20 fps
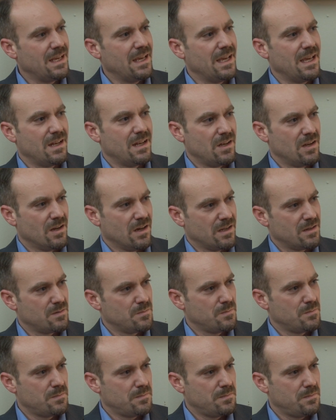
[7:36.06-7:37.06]
and
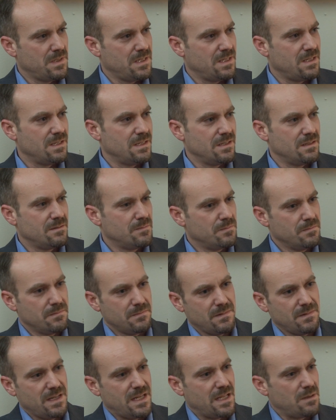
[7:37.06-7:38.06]
not be
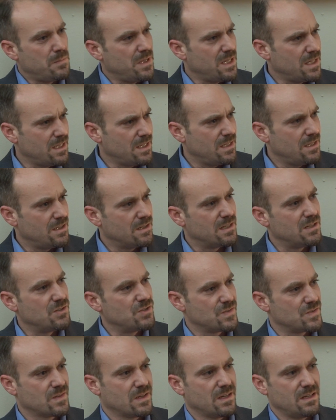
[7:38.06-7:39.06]
nitpicky, and
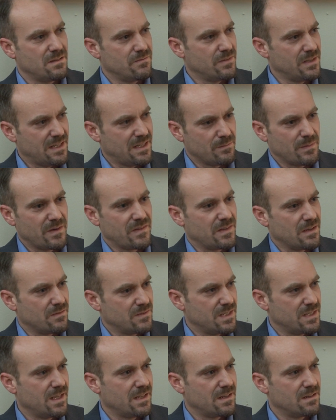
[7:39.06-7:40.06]
just kind of allow myself
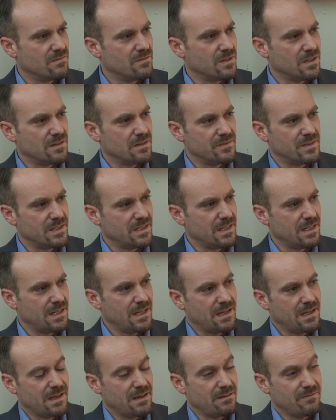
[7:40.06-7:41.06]
to get involved in it.
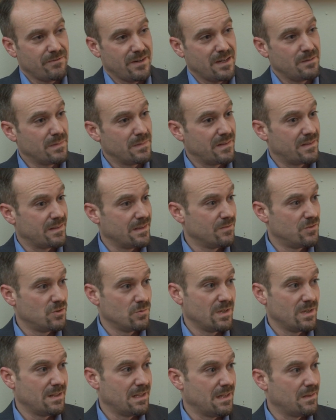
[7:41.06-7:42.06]
And I find myself
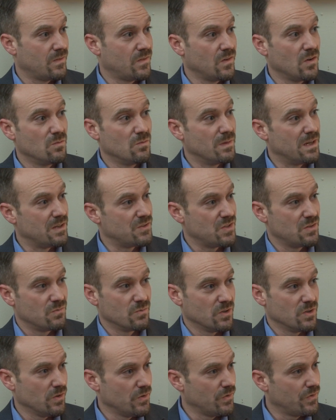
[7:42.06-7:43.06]
doing that so much in
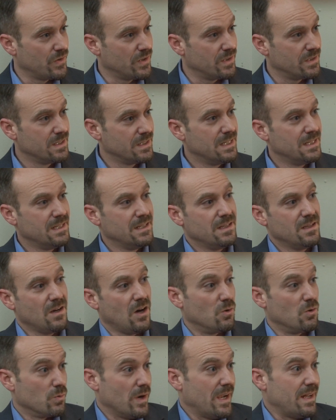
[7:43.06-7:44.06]
rehearsal
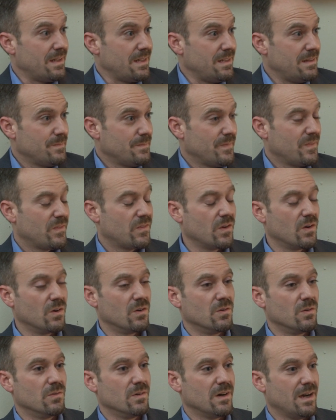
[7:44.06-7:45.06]
already.
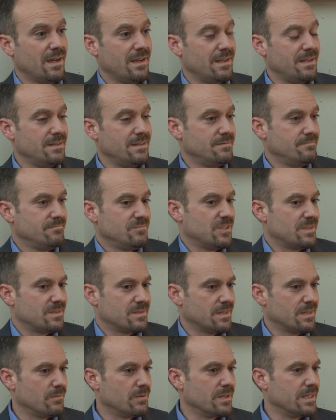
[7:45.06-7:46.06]
So I
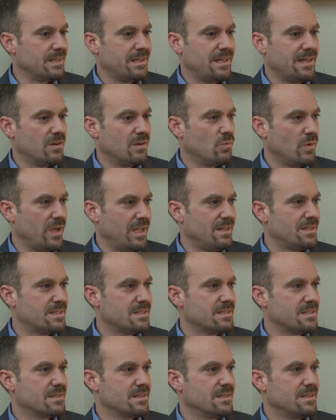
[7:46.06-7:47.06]
really can't wait
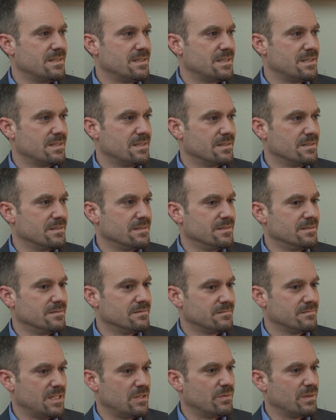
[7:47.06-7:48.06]
until
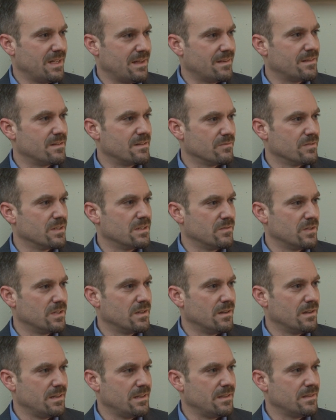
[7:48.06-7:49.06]
it gets in front of an
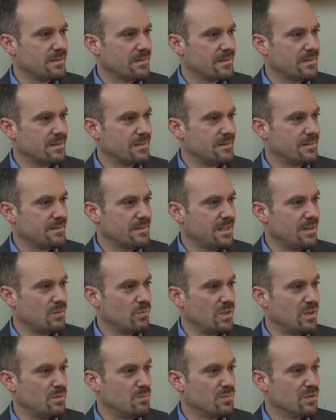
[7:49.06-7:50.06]
audience and
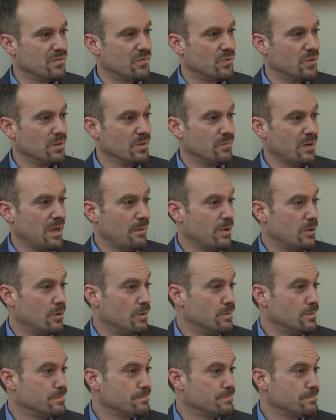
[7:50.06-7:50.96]
we perform Rabbit Hole.